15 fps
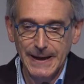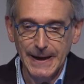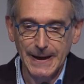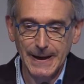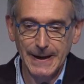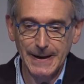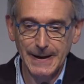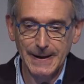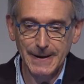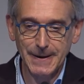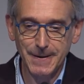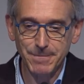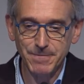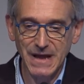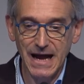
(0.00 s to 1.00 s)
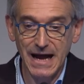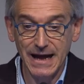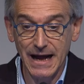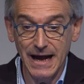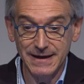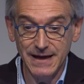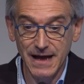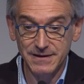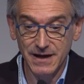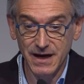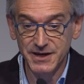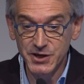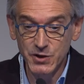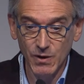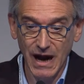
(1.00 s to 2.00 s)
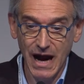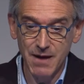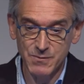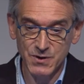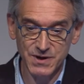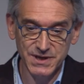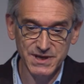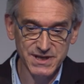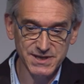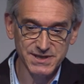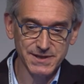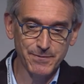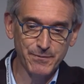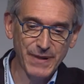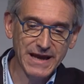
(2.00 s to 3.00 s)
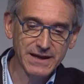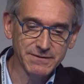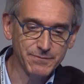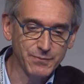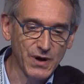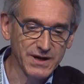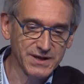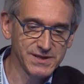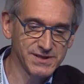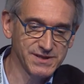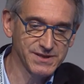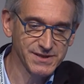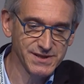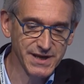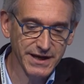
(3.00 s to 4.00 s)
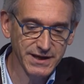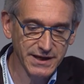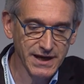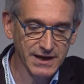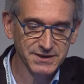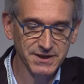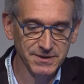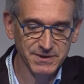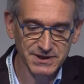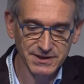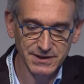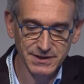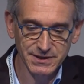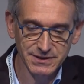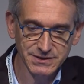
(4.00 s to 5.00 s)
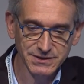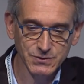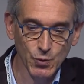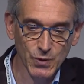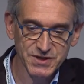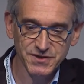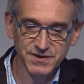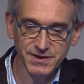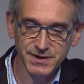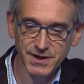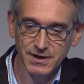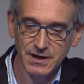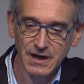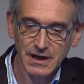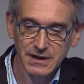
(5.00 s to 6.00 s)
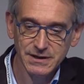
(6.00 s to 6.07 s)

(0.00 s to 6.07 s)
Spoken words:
Another newcomer is the Penn Parkinson's Daily Activities Questionnaire.